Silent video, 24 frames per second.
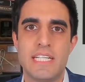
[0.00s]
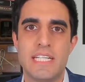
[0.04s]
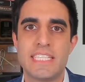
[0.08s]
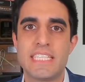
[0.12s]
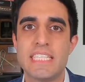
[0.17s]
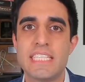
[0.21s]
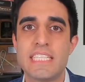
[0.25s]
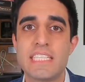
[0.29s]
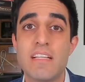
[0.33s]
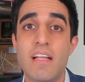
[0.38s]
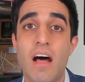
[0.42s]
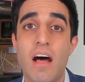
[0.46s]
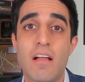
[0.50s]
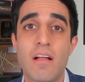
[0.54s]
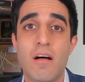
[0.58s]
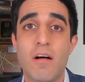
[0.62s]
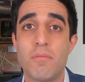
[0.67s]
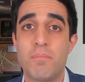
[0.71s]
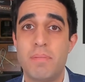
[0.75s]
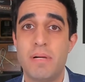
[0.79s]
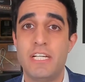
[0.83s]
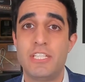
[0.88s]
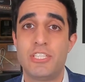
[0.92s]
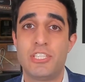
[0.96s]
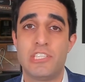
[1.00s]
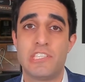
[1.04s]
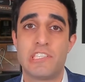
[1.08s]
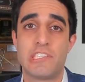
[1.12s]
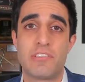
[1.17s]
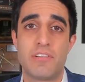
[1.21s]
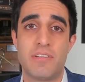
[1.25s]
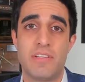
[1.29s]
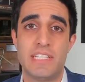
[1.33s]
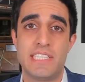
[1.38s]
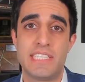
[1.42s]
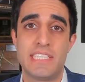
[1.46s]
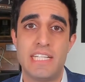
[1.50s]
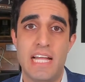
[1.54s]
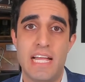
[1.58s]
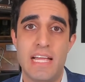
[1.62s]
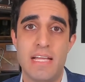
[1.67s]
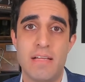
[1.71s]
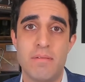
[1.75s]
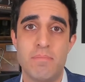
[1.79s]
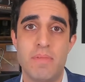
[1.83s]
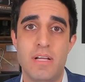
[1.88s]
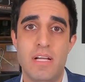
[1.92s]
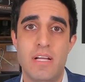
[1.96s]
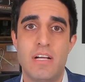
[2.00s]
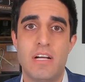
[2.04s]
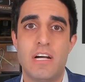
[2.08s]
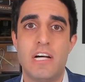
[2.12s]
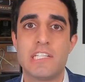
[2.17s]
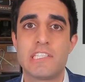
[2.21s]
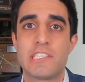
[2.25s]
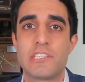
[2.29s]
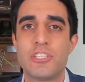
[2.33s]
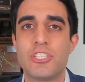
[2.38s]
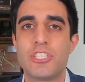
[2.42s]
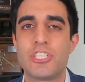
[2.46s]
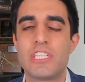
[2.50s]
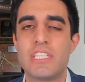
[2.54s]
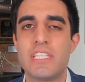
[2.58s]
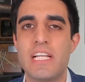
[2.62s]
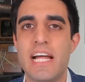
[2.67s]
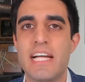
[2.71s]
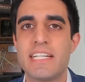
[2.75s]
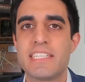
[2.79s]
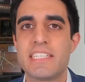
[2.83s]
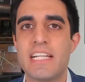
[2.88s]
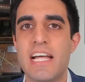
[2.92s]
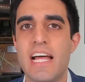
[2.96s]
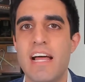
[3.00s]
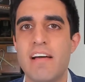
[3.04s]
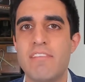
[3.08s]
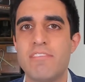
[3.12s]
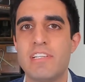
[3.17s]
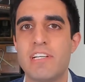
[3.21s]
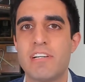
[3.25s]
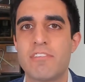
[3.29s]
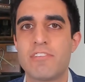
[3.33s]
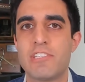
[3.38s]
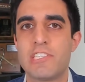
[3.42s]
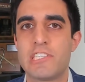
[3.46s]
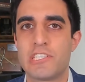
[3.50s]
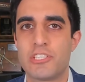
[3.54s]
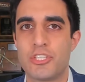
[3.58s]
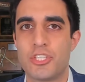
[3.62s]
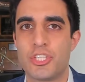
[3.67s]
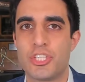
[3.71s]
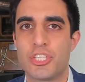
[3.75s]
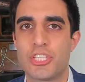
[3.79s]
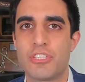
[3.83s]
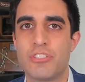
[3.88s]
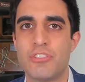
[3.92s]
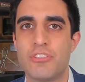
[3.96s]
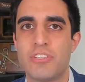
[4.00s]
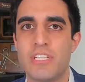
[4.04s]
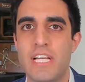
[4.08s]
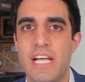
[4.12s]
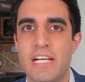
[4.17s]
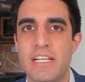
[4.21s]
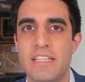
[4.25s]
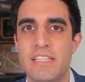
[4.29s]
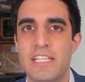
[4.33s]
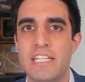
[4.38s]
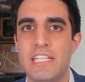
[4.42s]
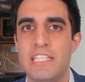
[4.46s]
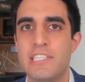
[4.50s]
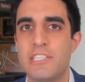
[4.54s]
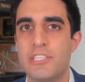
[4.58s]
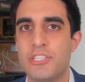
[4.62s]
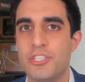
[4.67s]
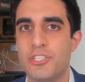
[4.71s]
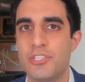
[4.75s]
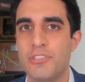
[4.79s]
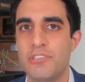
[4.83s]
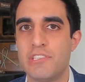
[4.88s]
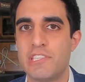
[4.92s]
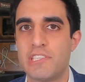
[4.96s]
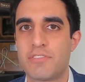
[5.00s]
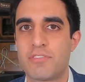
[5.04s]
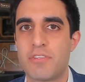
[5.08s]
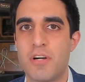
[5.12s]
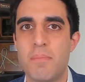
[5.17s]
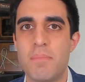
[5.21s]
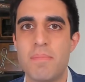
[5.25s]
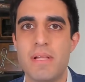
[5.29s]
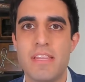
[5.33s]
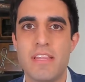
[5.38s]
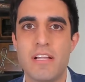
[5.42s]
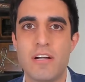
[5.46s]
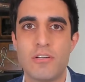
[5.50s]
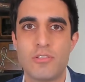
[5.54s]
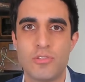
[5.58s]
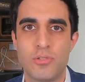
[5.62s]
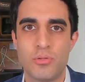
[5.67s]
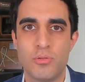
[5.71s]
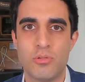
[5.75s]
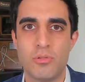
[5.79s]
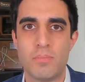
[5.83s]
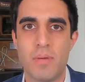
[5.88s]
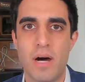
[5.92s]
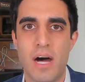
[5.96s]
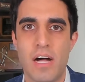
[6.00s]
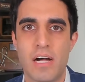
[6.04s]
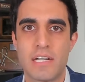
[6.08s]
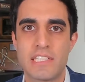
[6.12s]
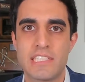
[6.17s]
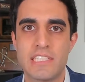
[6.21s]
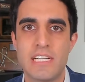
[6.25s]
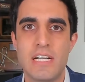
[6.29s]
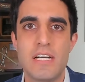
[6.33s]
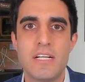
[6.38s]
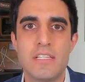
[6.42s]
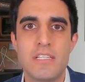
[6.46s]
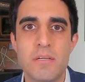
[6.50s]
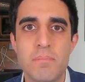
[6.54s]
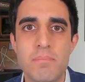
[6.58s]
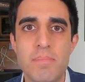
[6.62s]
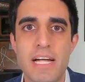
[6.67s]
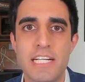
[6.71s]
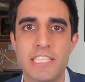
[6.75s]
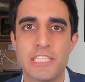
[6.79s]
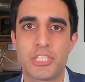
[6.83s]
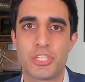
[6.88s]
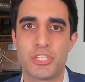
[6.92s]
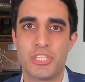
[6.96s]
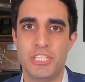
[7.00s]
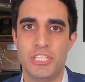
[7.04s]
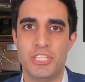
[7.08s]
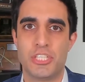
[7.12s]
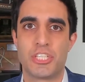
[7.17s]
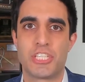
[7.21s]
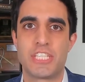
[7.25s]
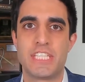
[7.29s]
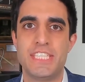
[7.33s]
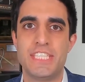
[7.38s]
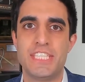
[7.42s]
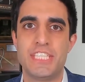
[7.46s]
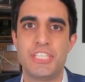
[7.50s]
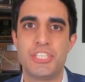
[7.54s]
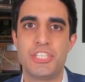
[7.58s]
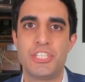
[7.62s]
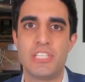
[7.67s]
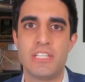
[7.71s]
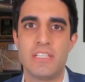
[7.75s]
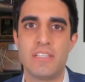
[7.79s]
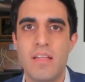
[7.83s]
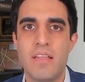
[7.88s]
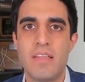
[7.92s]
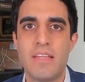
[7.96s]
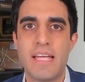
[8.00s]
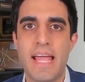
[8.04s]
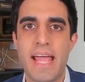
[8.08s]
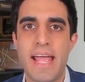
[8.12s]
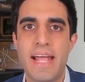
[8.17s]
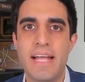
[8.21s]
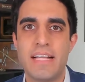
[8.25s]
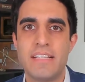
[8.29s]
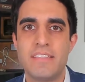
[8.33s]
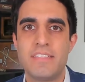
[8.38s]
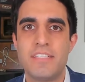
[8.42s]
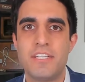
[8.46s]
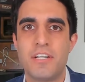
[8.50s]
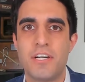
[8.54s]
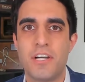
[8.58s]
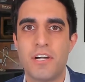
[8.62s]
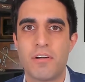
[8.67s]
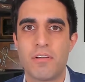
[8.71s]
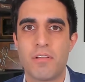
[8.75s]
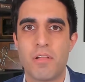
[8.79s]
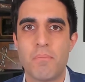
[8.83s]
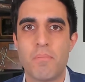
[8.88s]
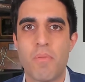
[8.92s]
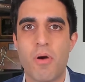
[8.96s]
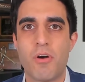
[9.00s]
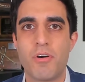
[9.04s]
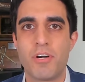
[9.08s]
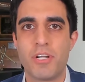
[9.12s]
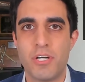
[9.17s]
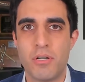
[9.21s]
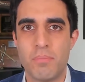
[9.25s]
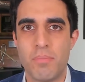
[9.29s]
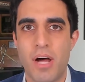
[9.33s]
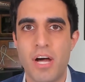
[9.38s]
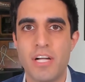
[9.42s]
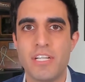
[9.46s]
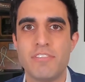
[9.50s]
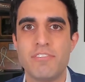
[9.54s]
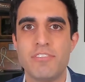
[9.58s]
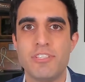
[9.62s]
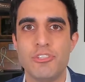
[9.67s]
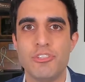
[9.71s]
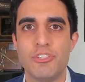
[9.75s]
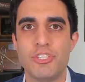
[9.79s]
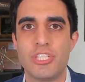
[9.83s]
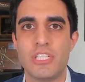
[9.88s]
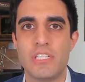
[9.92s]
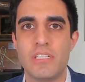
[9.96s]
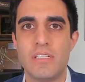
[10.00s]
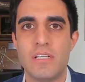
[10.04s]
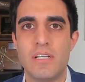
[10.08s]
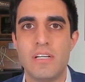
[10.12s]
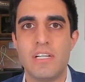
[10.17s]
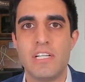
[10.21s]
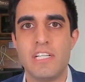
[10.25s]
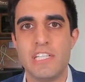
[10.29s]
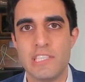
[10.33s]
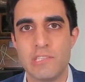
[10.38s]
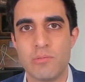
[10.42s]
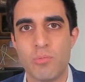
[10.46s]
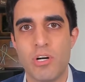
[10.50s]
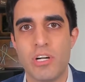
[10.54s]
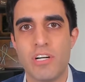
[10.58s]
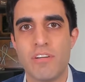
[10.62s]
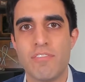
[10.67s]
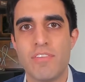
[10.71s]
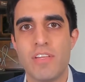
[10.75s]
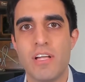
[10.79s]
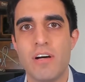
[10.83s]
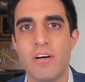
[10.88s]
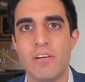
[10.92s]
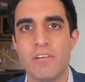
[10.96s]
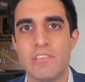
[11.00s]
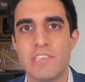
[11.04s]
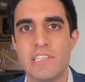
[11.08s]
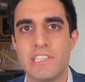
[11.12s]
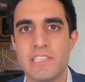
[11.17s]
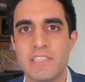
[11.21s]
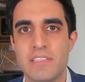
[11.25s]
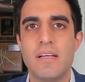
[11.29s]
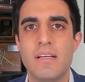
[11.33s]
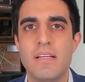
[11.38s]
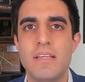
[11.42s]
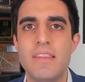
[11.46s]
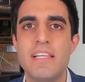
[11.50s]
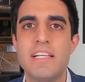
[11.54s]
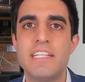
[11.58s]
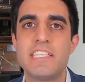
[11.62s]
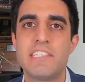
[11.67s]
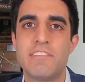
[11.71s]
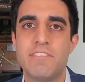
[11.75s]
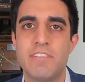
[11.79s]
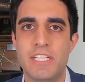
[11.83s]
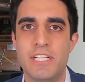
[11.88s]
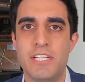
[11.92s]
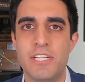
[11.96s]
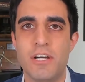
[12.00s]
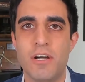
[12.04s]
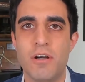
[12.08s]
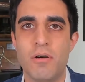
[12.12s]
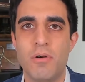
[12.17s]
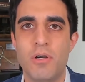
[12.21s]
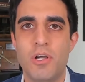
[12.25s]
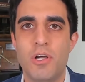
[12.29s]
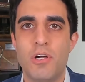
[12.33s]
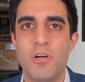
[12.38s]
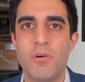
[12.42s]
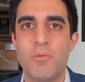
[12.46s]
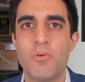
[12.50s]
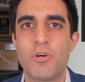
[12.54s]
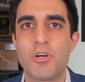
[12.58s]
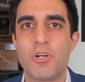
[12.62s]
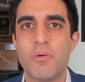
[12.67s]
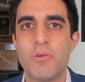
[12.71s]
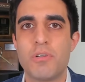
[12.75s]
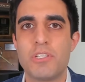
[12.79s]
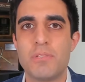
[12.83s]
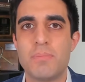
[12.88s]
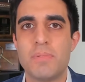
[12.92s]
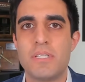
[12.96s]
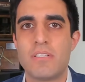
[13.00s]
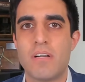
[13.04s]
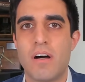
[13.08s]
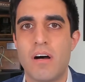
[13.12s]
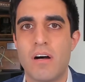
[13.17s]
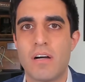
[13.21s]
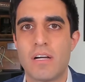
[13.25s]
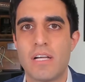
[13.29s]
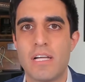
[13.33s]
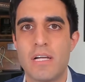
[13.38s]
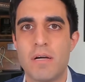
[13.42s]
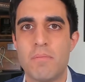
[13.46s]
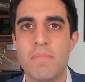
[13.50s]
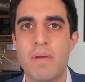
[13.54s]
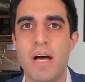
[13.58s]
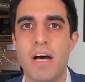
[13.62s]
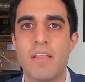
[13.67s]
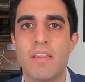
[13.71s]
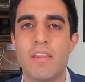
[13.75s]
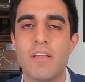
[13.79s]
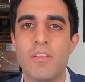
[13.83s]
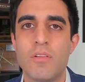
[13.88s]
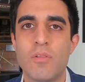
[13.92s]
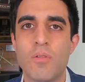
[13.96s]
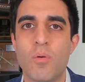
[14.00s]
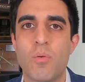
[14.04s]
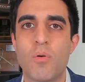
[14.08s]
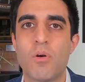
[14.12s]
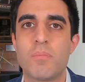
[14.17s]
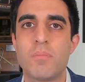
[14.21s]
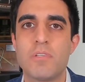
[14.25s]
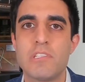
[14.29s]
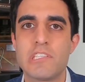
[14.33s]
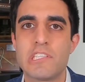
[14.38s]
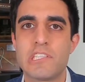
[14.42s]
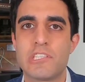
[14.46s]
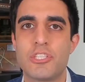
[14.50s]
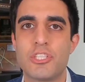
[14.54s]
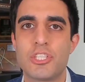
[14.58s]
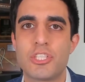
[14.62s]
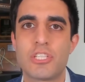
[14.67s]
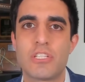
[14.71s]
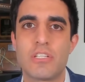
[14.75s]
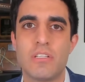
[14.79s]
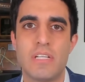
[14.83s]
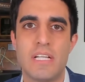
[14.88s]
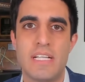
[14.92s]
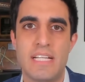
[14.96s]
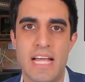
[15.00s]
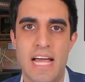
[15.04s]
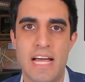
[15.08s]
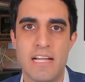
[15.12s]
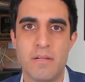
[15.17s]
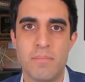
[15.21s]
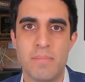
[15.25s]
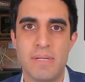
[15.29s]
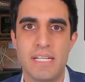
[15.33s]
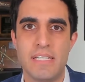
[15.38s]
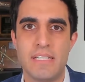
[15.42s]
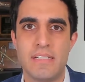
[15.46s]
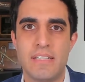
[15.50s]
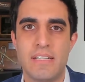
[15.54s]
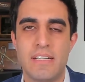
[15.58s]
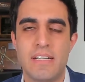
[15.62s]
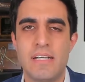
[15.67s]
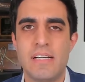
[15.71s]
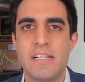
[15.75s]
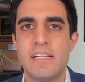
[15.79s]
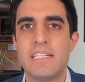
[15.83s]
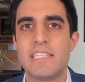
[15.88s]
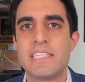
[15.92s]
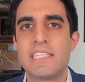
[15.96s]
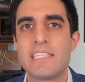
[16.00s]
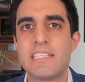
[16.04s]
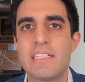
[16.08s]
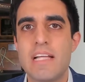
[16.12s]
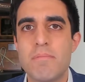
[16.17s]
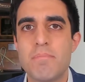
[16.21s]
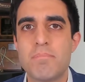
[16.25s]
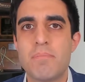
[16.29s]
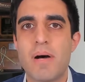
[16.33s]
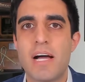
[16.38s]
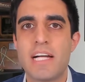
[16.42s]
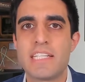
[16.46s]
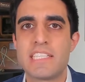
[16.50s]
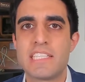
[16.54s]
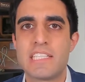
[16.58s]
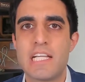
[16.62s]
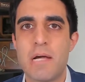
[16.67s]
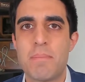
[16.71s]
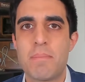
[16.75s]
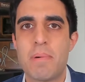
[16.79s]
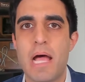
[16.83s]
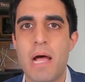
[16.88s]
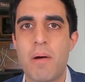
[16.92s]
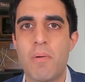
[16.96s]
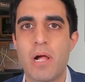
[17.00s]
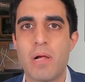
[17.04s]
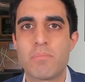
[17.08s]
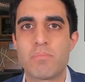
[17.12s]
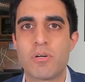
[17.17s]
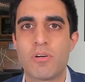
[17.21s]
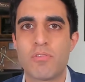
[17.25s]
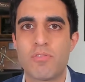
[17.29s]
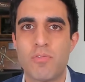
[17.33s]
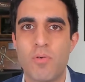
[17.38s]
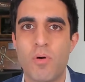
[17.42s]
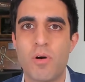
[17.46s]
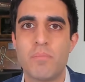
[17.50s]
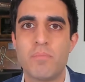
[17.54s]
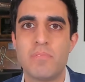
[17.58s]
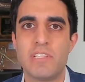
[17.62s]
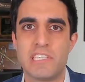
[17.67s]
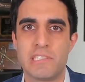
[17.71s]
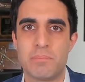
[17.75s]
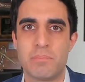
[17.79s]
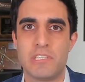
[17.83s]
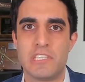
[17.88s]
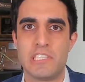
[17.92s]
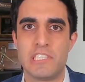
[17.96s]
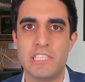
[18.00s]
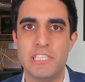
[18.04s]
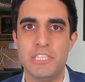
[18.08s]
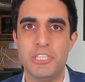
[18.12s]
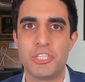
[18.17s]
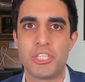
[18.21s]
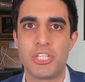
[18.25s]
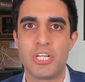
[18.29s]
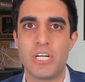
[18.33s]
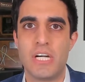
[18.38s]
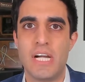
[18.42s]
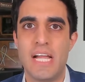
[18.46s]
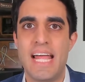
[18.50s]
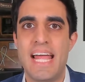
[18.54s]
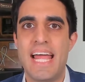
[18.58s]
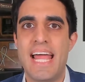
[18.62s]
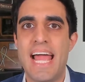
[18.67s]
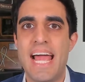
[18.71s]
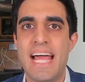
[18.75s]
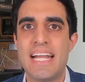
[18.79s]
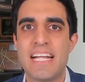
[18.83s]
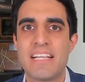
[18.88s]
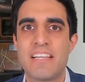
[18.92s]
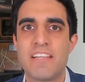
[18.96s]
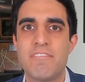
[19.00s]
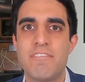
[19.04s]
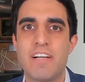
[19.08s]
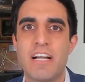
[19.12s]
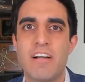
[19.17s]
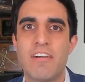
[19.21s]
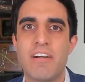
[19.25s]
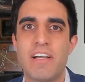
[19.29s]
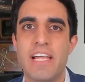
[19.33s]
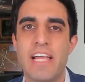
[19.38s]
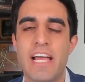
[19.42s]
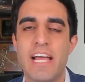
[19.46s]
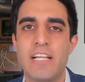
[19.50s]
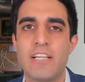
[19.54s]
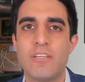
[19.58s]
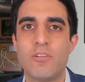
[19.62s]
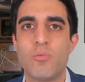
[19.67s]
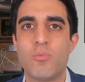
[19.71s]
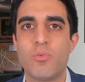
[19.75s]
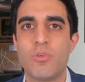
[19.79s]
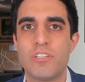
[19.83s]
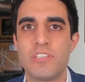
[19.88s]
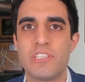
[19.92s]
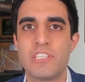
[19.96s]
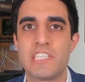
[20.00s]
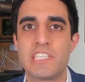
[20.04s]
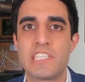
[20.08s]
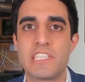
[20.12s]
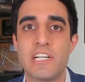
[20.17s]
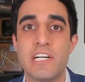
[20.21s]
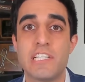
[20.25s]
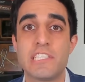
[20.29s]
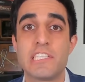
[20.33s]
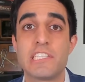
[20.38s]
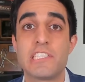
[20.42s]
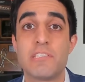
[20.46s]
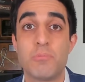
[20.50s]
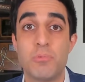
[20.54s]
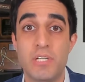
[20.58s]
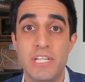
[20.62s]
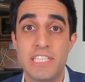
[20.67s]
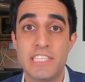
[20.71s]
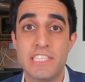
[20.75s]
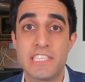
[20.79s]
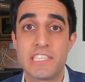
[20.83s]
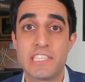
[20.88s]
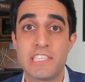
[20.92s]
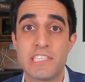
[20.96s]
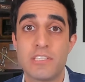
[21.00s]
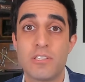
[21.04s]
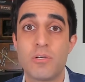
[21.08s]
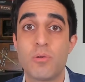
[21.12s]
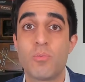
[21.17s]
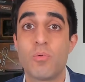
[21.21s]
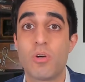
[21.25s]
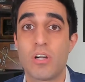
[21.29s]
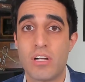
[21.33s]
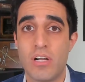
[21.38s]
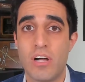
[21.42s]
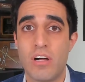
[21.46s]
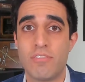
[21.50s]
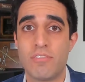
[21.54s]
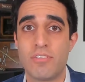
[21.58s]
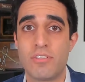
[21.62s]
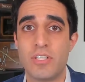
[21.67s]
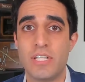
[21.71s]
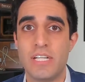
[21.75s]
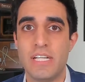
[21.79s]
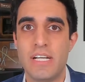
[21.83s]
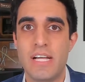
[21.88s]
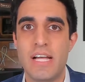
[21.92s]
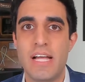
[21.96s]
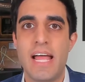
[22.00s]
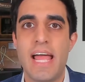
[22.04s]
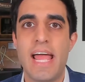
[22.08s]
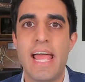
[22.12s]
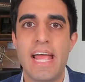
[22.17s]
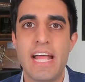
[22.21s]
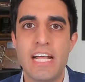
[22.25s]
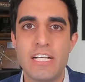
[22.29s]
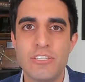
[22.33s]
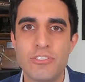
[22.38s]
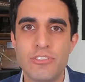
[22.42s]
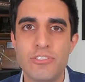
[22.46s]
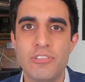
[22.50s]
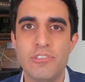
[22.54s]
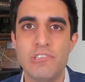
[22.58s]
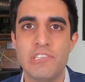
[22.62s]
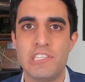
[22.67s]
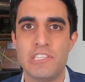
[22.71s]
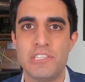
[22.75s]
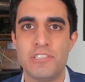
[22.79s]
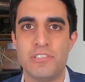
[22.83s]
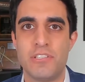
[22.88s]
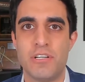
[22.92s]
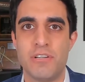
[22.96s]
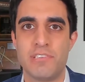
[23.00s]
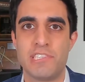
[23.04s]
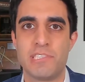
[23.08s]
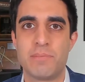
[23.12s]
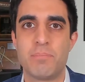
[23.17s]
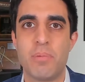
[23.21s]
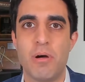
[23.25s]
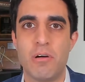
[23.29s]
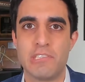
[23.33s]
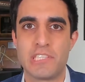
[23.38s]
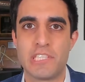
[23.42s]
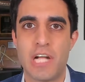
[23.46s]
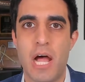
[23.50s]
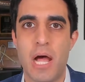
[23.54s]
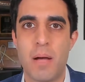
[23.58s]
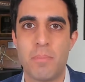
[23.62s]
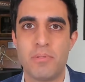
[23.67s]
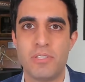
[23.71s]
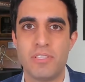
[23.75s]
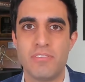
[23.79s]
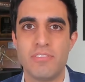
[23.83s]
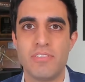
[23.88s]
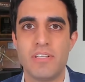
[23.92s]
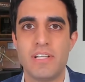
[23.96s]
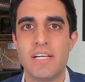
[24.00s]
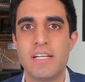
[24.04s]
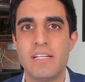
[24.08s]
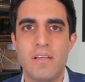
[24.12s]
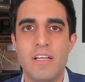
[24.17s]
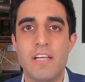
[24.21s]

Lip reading: Since not all patients are the same, a surgeon has to have different surgical techniques to choose from in their toolbox to best treat your condition. The anterior lumbar interbody fusion is one of those. In this video, we're going to be talking about the normal surgical anatomy, step by step how I perform this procedure, and at the very end, we'll discuss risks, recovery, and do's and don'ts post-operatively.